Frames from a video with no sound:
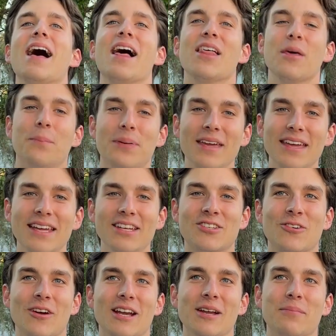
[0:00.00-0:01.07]
The PE
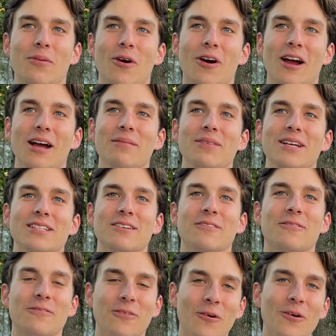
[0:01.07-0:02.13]
trainee program is a
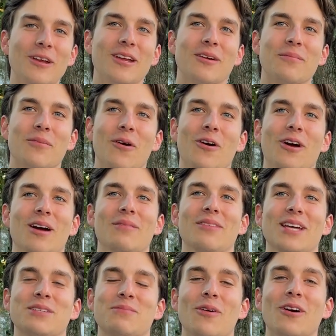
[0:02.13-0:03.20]
4-year program
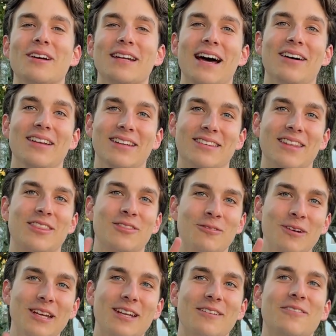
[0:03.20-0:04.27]
that is broken down into
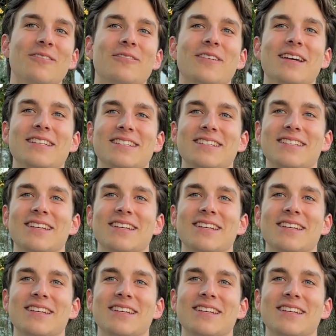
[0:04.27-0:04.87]
3 different phases.